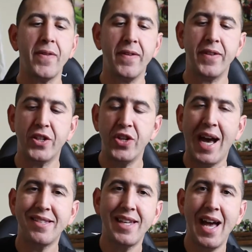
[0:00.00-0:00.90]
the
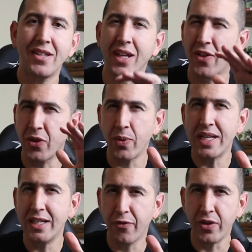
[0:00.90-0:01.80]
chassis has like three
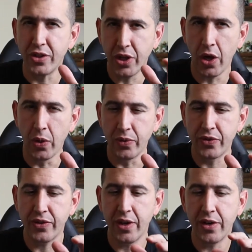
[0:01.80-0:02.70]
different
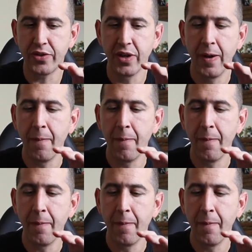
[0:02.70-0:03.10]
tones. There's